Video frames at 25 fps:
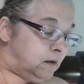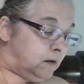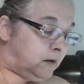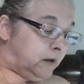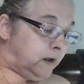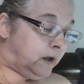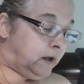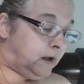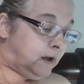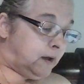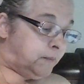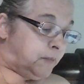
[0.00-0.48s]

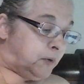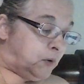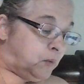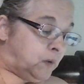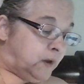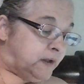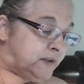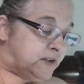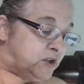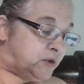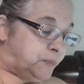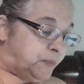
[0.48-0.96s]
okay, number
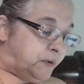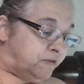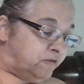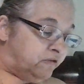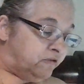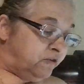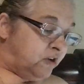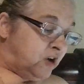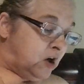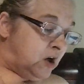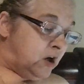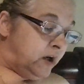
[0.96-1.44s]
one super
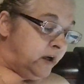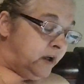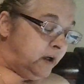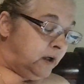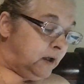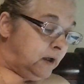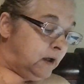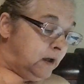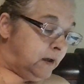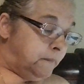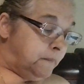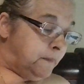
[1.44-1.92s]

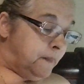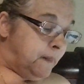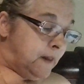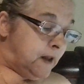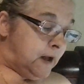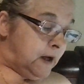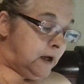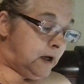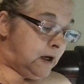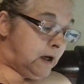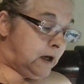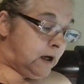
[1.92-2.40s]

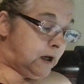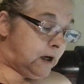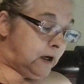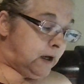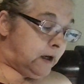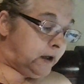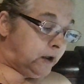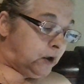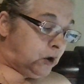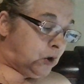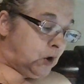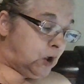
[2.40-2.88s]

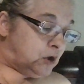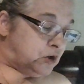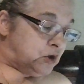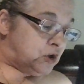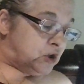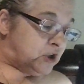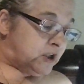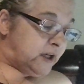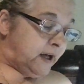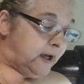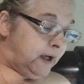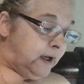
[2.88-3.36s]
uh,
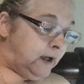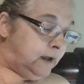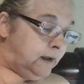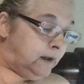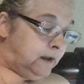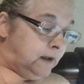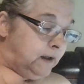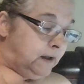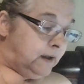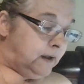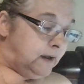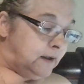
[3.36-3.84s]
crochet
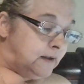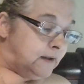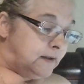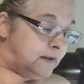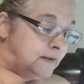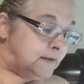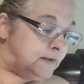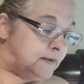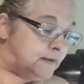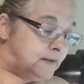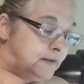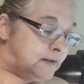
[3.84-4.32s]

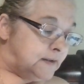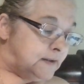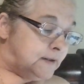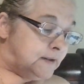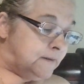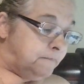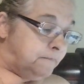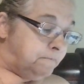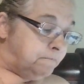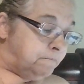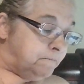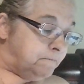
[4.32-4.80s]
is
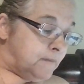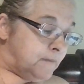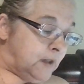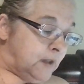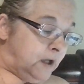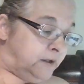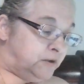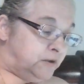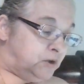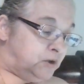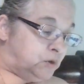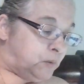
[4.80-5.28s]

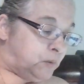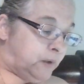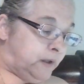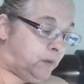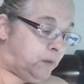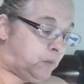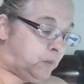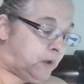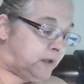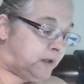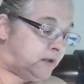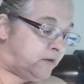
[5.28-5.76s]

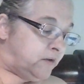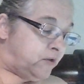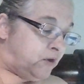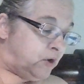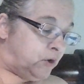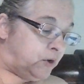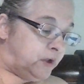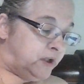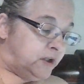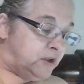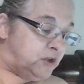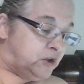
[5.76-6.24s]
21 to
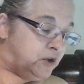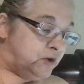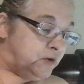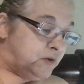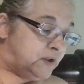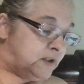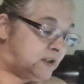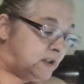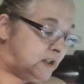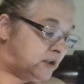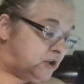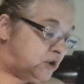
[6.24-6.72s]
32
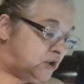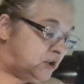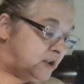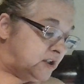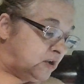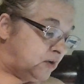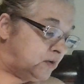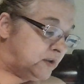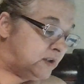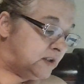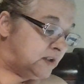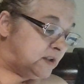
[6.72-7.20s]
stitches,
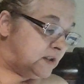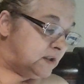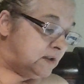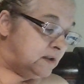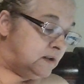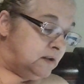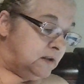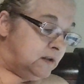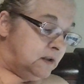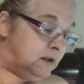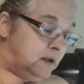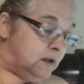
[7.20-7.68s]
so it's
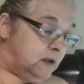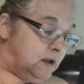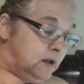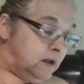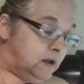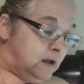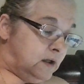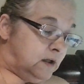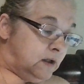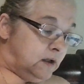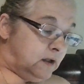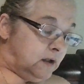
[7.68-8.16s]

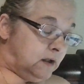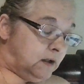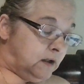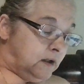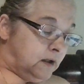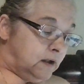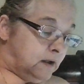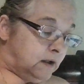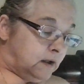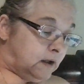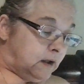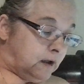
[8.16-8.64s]

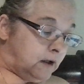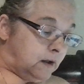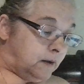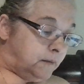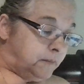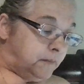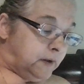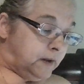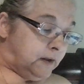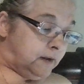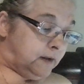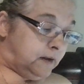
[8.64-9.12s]

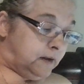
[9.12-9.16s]
um,